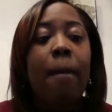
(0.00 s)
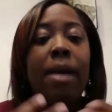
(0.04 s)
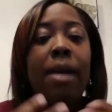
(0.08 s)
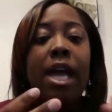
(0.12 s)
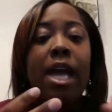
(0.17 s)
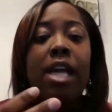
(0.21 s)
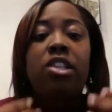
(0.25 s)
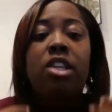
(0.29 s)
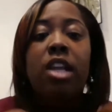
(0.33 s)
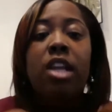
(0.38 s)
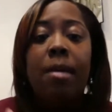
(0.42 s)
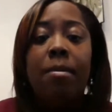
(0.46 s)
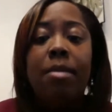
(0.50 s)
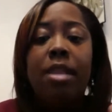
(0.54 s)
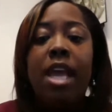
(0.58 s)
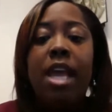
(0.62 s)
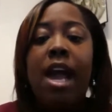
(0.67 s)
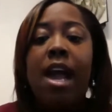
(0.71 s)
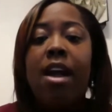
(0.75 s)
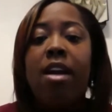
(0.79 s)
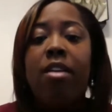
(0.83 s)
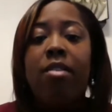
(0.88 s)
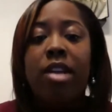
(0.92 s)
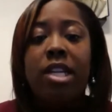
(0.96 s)
Imagine I'm the
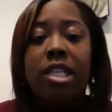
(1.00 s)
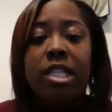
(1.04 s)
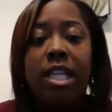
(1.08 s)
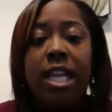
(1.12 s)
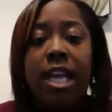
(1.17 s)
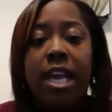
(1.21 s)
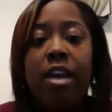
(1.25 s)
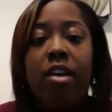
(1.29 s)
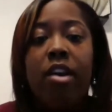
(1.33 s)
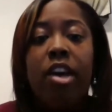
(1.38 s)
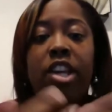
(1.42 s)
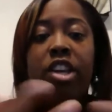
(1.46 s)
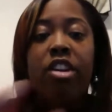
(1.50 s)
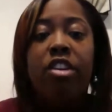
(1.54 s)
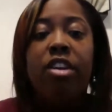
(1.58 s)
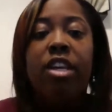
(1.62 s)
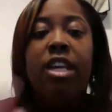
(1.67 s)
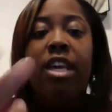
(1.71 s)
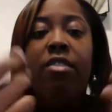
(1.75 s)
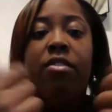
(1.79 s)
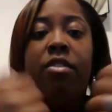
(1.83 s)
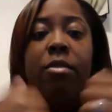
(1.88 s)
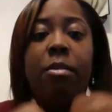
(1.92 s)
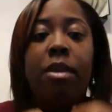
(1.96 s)
IRS now, and you're
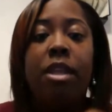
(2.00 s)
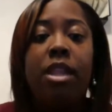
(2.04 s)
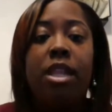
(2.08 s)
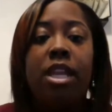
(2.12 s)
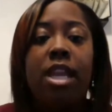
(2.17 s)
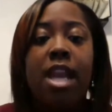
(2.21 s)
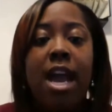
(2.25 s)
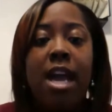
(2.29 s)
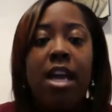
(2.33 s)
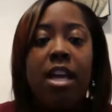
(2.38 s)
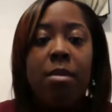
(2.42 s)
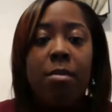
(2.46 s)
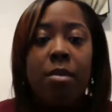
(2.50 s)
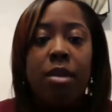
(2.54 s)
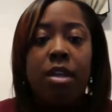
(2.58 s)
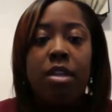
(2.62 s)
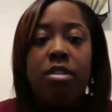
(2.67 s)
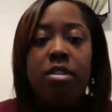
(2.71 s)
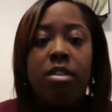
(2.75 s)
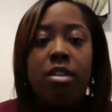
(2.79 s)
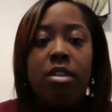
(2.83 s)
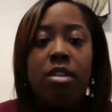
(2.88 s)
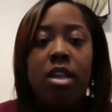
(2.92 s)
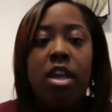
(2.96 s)
giving me the
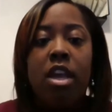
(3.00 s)
documents.